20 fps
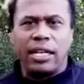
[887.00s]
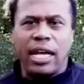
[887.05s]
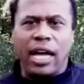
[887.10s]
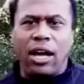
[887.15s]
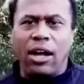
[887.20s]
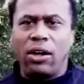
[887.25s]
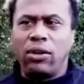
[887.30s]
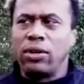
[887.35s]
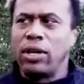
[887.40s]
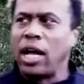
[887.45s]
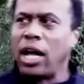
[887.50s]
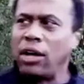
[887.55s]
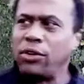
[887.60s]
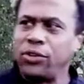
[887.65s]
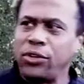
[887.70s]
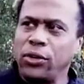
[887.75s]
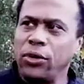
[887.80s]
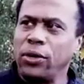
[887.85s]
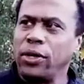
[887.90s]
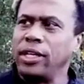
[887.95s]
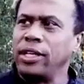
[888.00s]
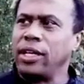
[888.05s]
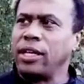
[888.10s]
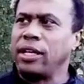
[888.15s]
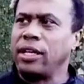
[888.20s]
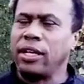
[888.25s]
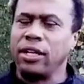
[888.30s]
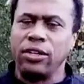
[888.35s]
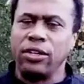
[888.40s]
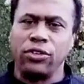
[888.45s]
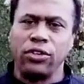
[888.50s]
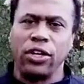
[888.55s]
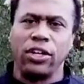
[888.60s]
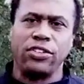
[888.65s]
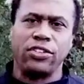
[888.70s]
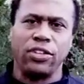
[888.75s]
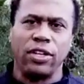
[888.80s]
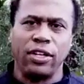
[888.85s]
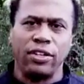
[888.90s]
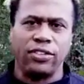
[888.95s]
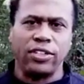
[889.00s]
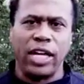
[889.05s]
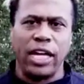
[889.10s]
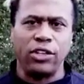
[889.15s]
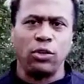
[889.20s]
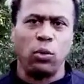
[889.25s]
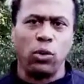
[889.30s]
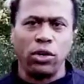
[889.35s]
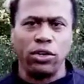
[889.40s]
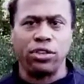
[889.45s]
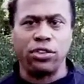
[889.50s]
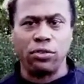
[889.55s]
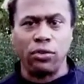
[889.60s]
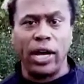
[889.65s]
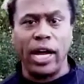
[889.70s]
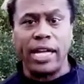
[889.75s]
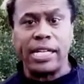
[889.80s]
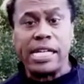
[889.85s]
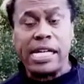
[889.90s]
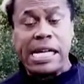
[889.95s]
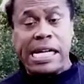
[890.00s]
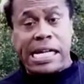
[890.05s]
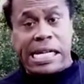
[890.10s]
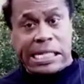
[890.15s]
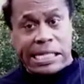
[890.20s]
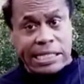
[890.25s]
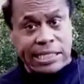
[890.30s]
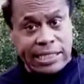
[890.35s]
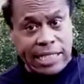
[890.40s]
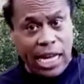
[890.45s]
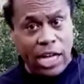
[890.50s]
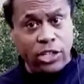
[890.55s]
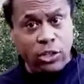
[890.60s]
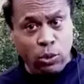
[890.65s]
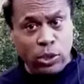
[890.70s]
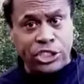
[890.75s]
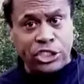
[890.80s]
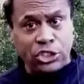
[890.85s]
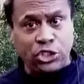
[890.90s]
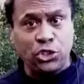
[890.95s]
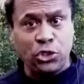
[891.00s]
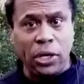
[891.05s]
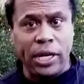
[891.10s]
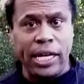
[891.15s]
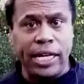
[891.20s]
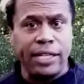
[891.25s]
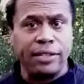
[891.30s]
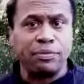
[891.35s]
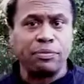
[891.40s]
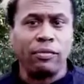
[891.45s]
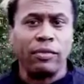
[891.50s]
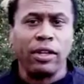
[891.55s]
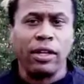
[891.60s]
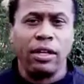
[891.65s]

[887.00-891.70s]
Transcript: Now I'll do it just saying the word threat. This is how you wish to train.